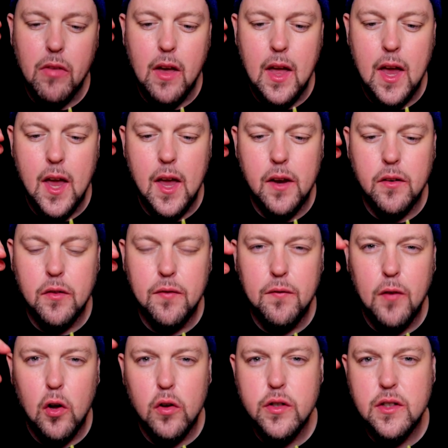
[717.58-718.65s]
and
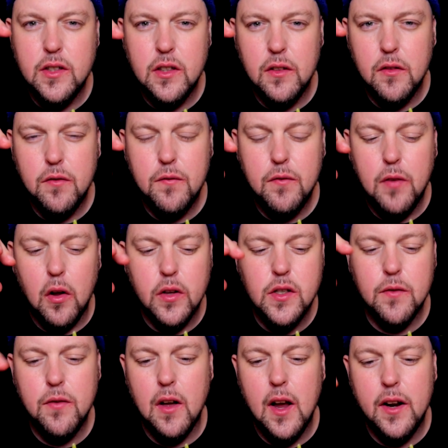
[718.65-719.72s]
falsi
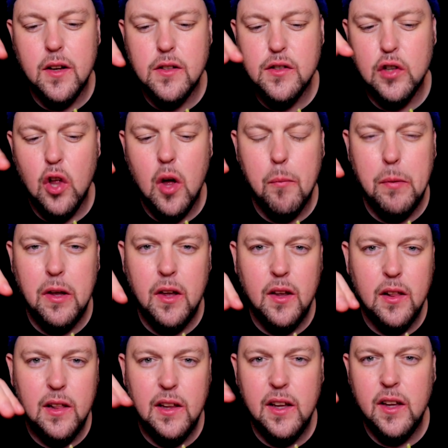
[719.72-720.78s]
falsified and
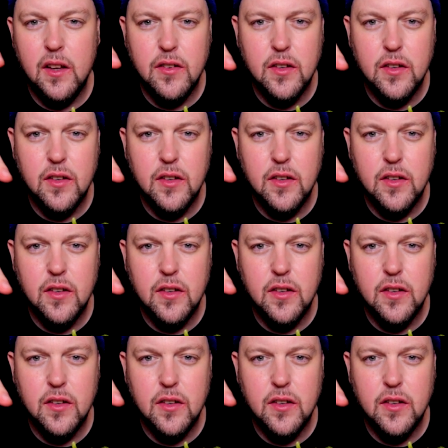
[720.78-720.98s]
sloppily